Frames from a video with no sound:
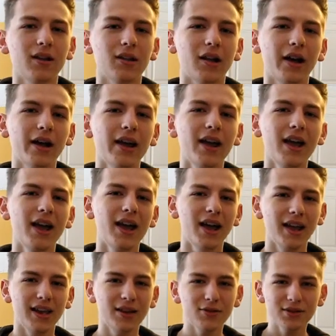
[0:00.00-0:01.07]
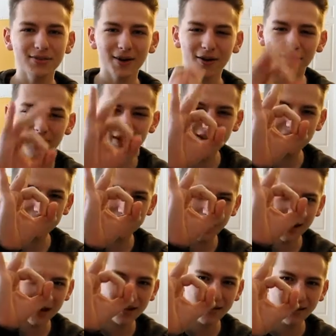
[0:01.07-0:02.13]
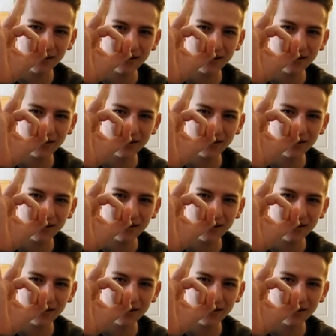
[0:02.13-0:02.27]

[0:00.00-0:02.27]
lot, and he was about this big,